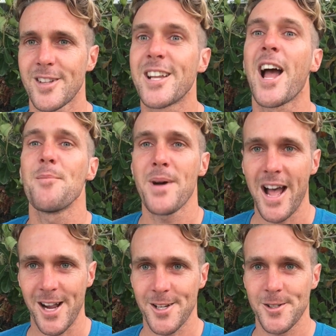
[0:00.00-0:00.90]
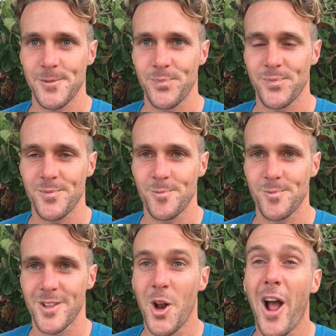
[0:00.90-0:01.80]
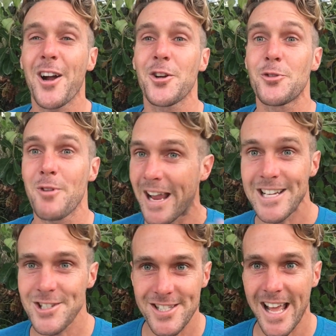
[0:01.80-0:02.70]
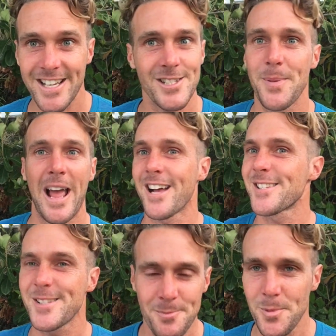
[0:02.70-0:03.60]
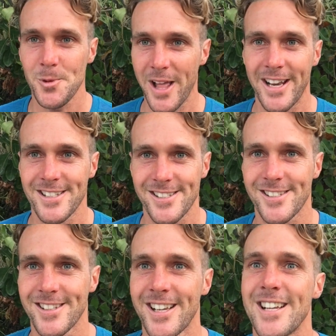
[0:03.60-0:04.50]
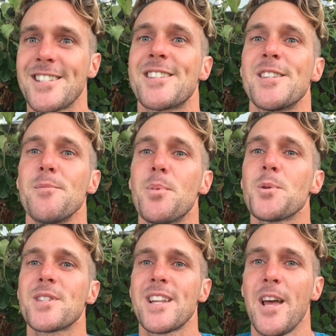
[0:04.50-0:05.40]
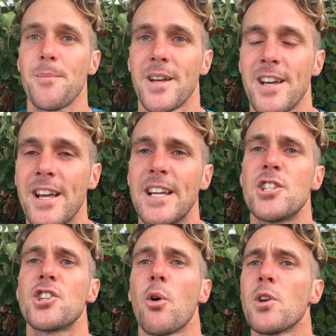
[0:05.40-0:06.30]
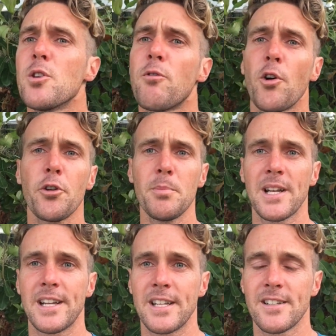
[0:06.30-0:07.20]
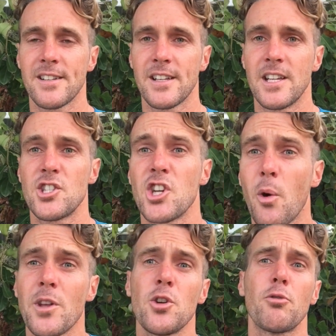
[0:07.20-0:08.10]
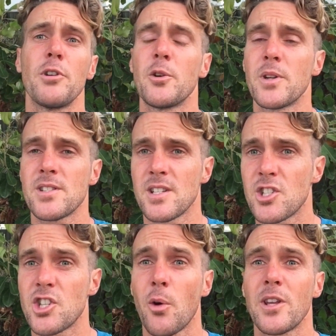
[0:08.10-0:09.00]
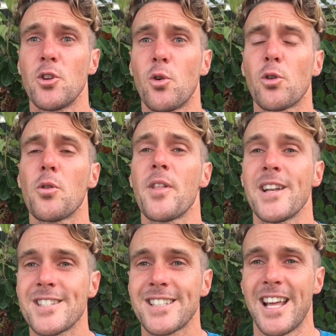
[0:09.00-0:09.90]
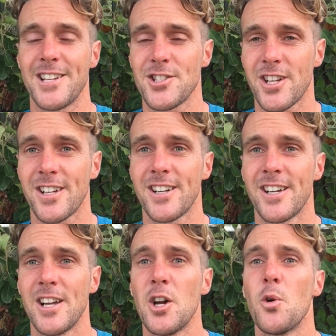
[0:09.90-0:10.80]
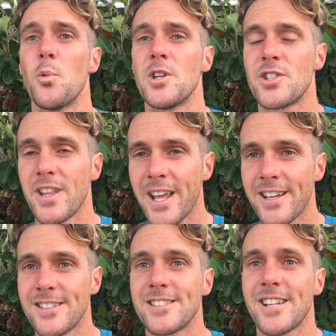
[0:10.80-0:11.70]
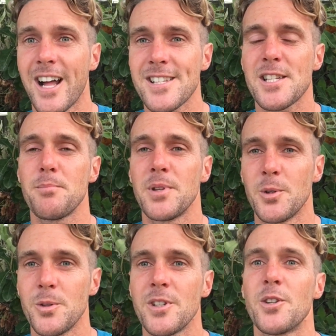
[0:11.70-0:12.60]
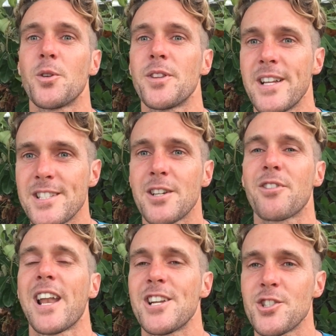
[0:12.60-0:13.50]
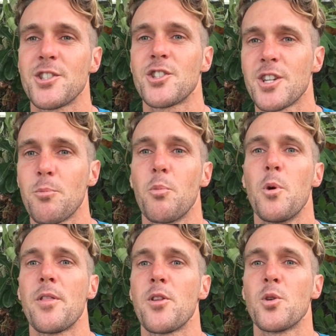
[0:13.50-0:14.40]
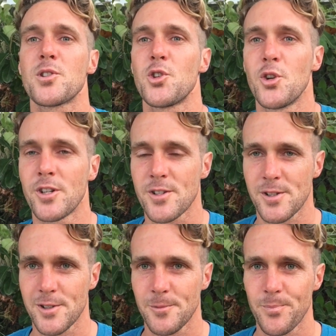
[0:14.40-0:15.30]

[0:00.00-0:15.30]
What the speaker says: And come back. You know how courageous that is, but how simple that is. It's a simple step. It's showing your vulnerability. It's showing your realness. It's showing your authentic nature, which then starts to build an authentic relationship with your students.